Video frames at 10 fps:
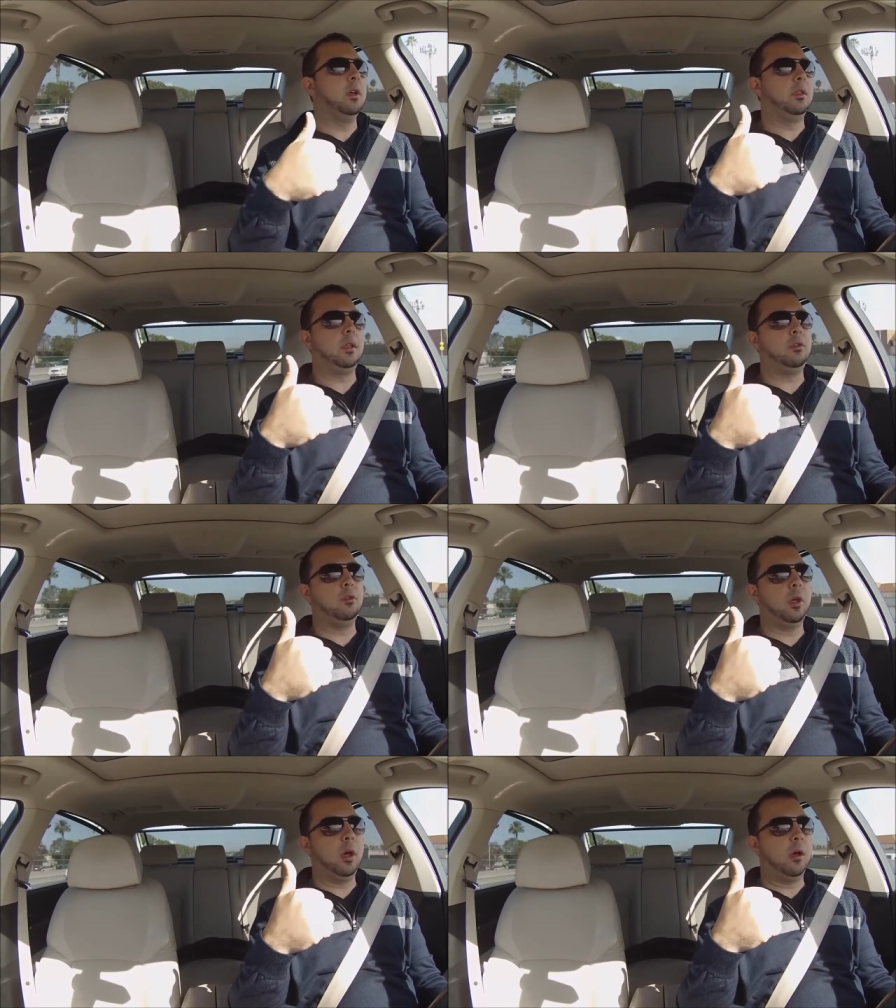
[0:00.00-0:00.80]
They
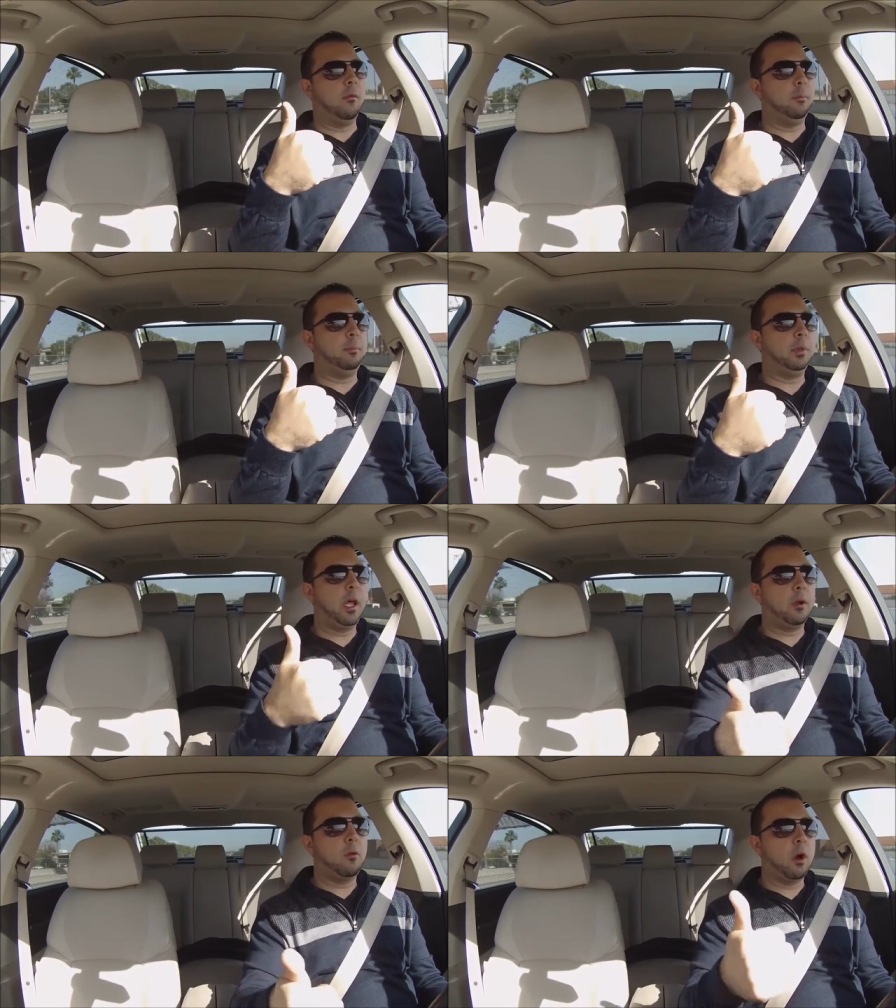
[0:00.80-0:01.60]
do the
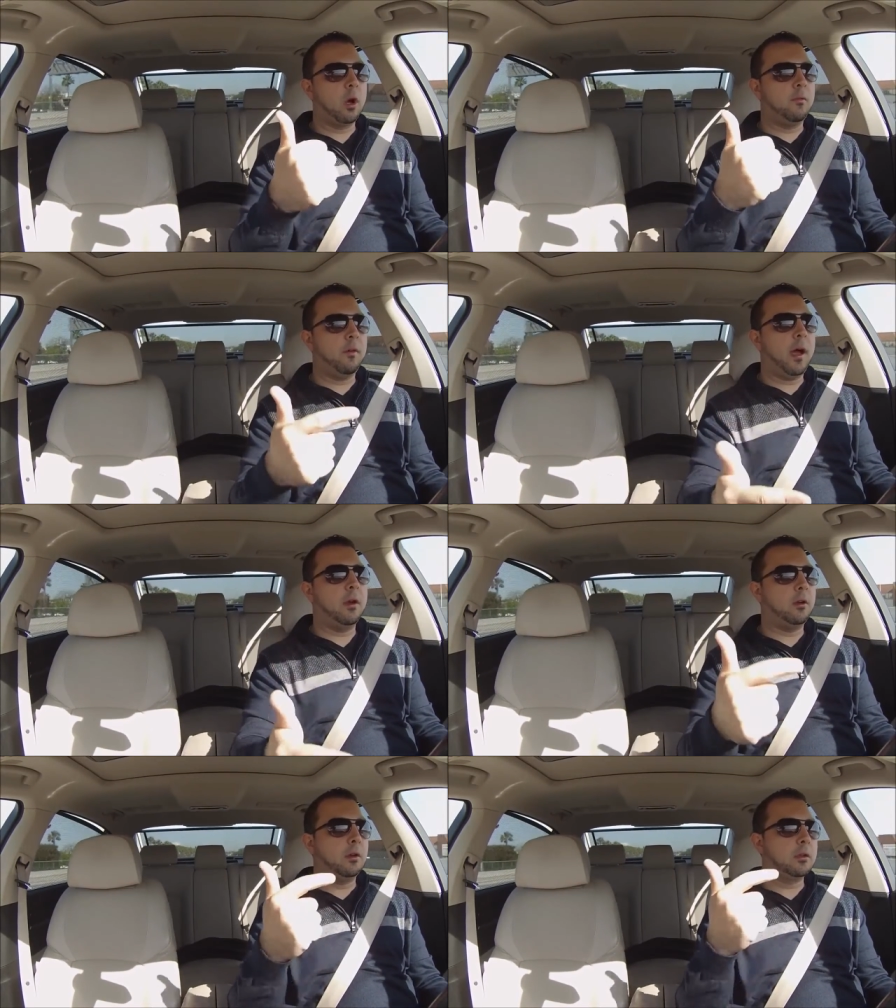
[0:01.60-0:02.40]
blood work,
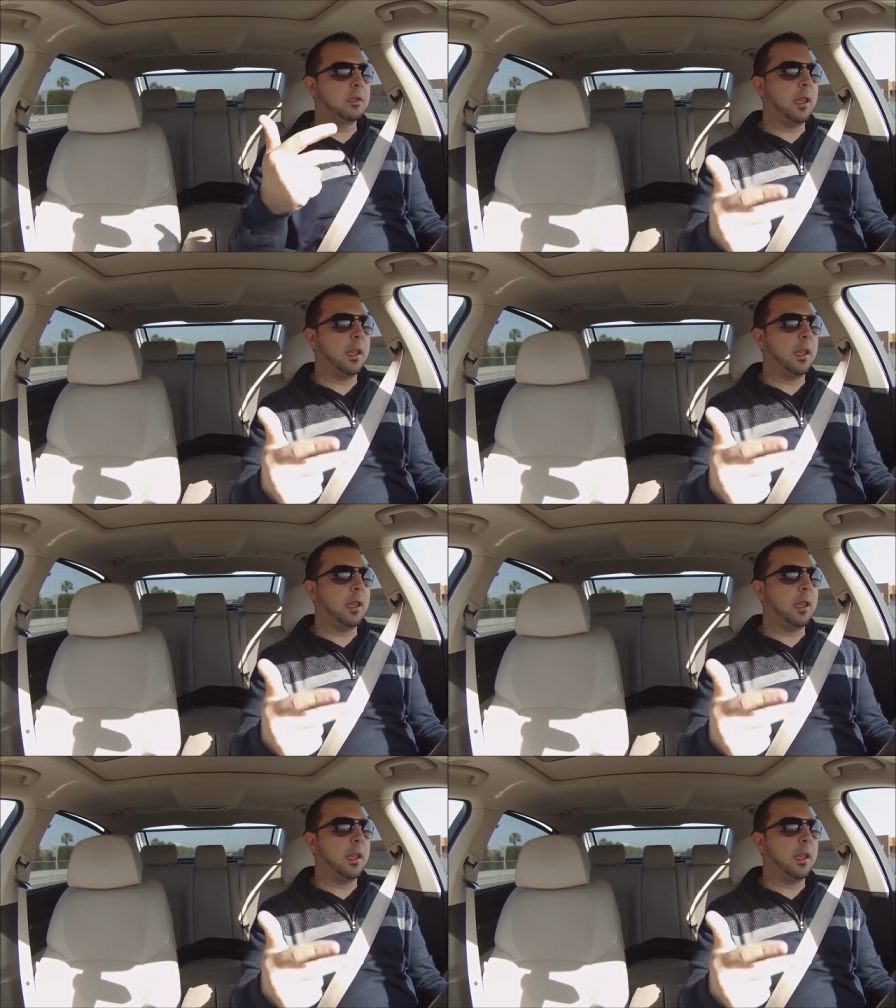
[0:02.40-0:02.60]
vitals,